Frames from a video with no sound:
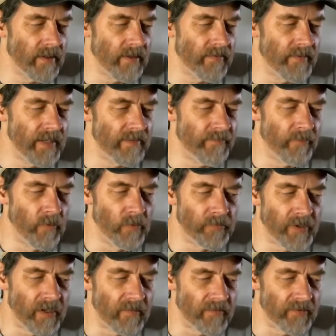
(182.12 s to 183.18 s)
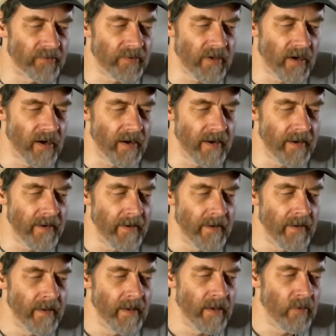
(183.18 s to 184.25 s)
then falls out of the sky
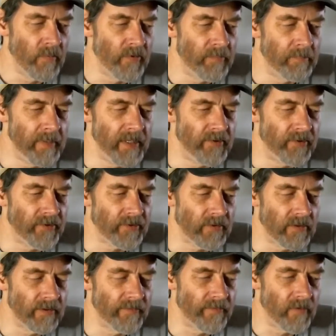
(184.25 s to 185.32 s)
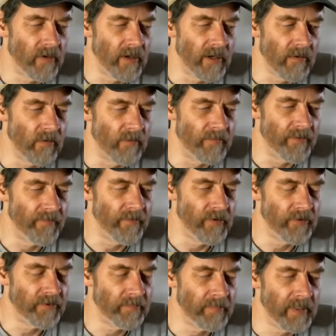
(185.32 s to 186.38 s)
with pieces starting falling off. The
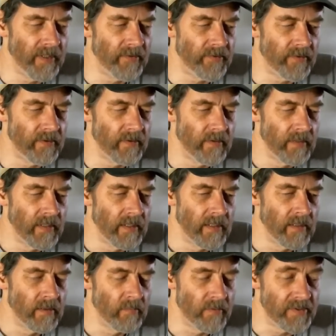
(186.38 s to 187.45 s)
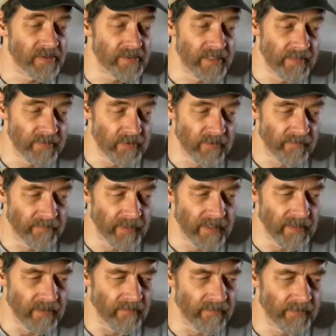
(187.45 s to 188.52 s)
first piece, which seems to have
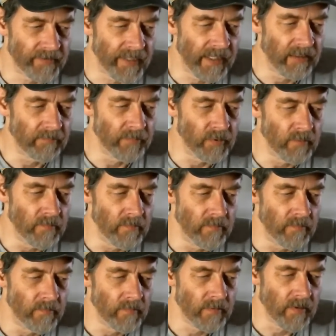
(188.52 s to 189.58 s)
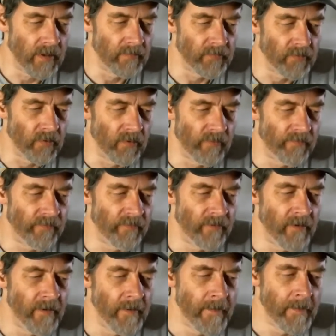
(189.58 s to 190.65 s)
been the tail boom, comes off.
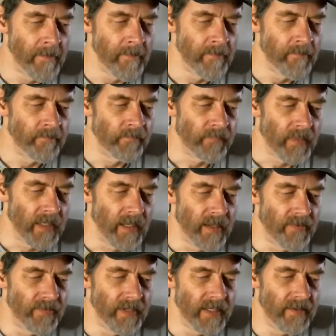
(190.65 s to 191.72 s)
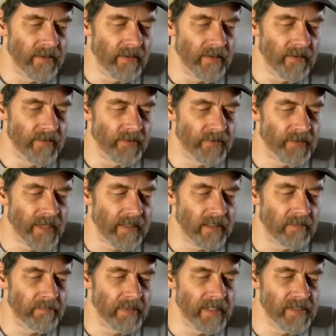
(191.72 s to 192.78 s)
And then the
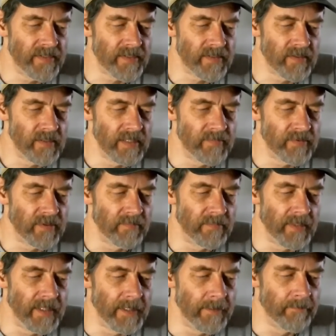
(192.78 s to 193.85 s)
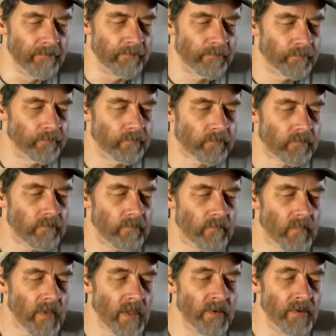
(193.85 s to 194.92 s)
second piece seems to be
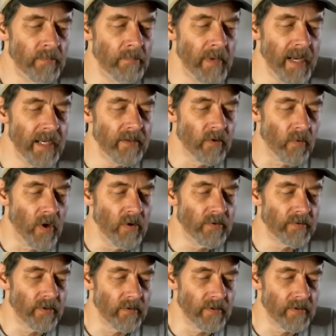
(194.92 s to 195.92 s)
the main rotor